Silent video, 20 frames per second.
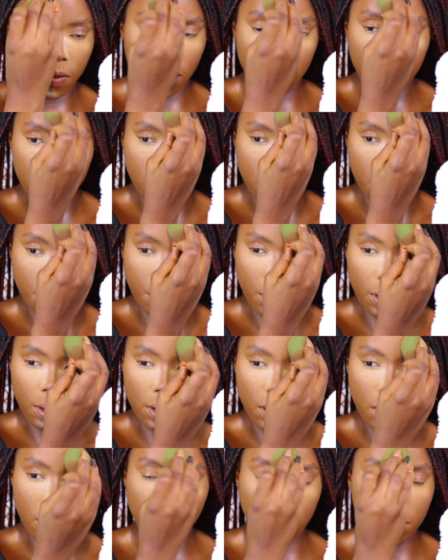of that same
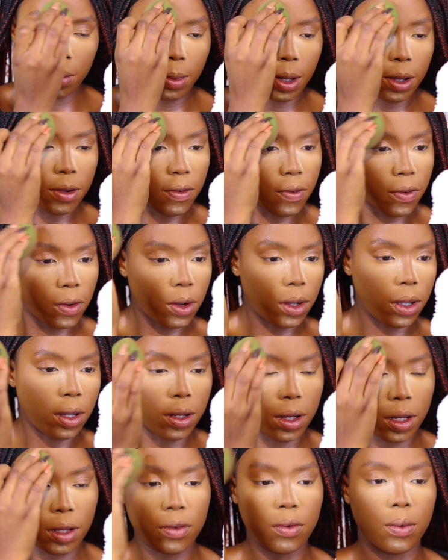powder on my
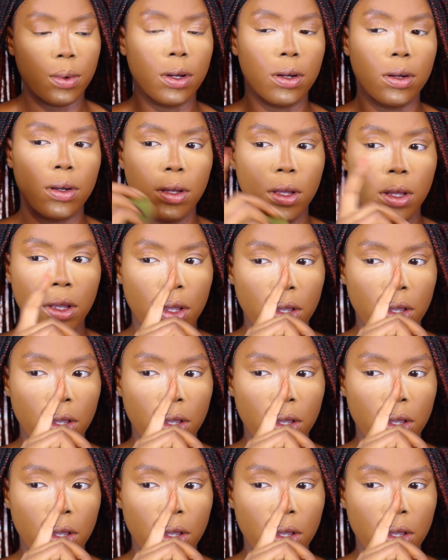forehead as well.